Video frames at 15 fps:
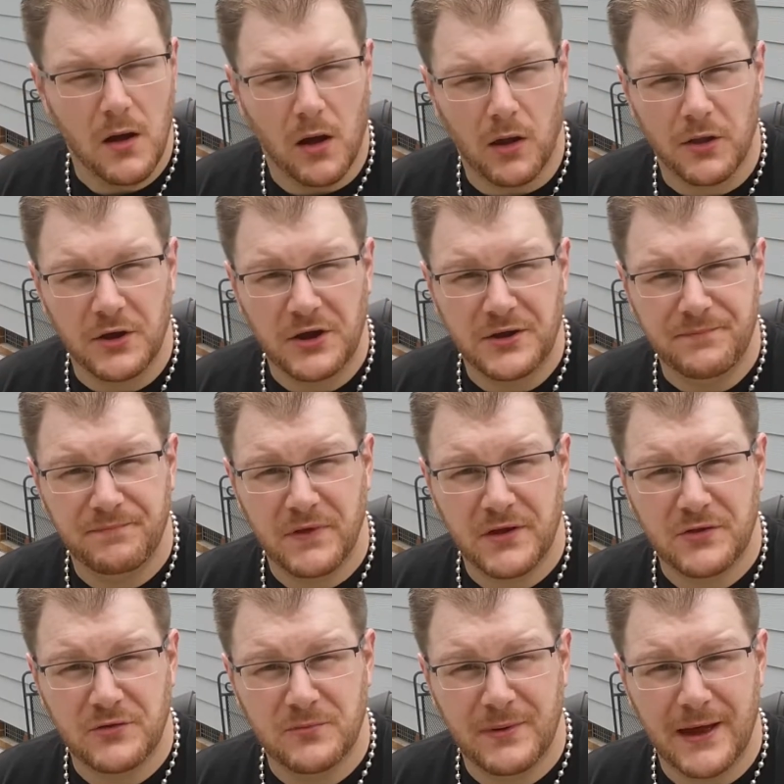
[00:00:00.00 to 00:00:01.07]
All in all, not
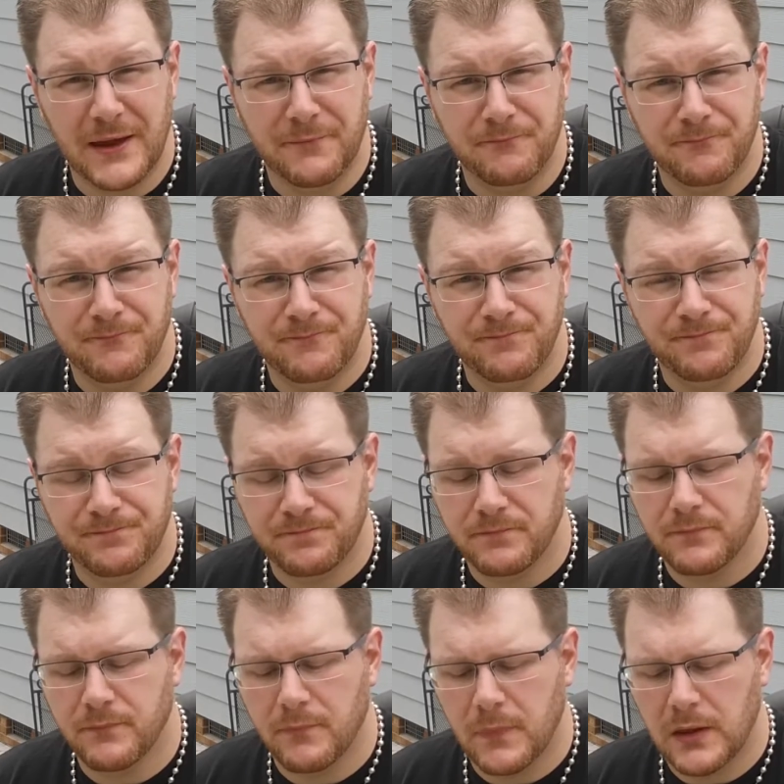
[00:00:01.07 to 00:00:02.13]
too bad.
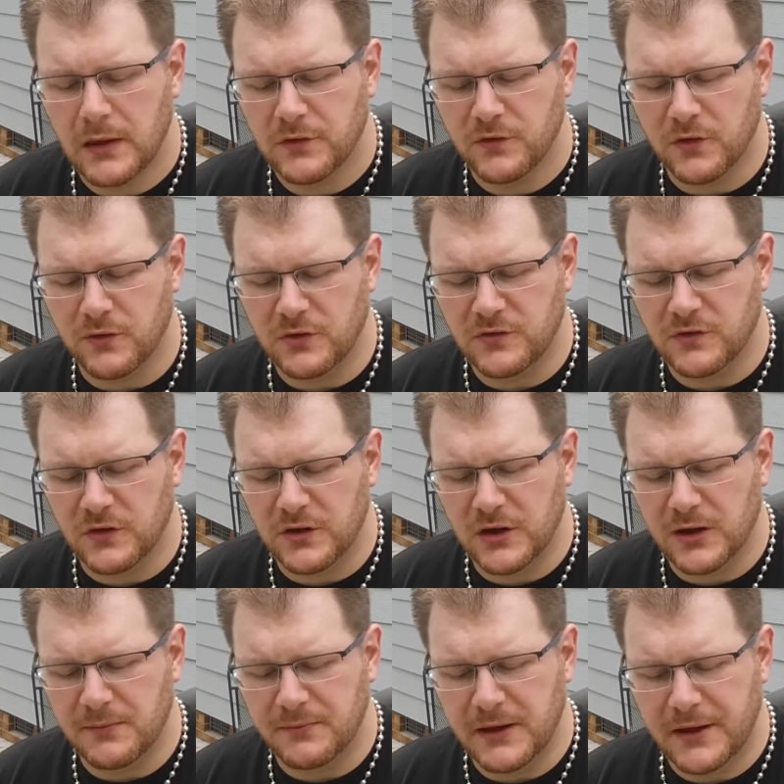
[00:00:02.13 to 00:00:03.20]
It's already starting to
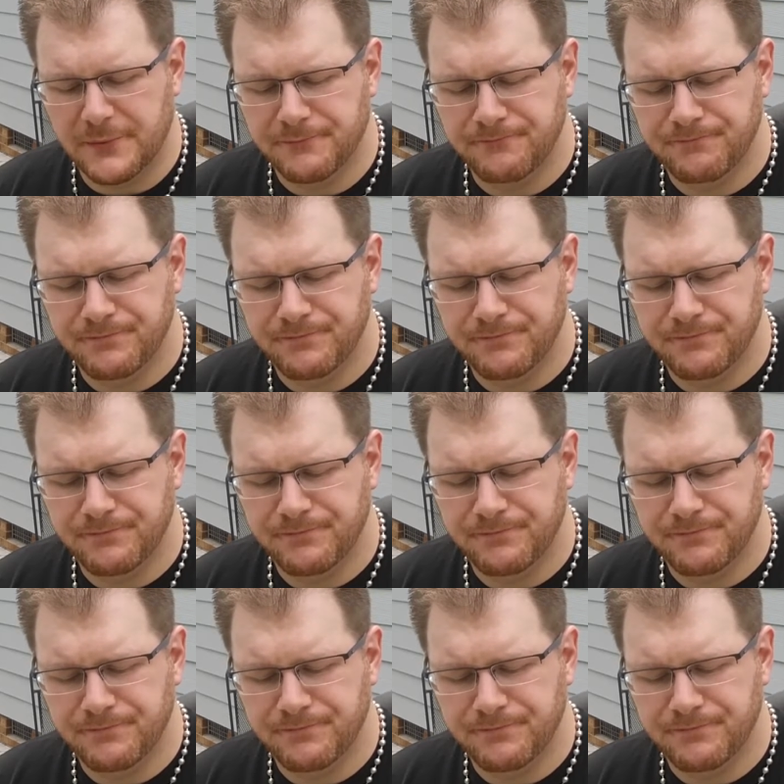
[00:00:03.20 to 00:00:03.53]
come down.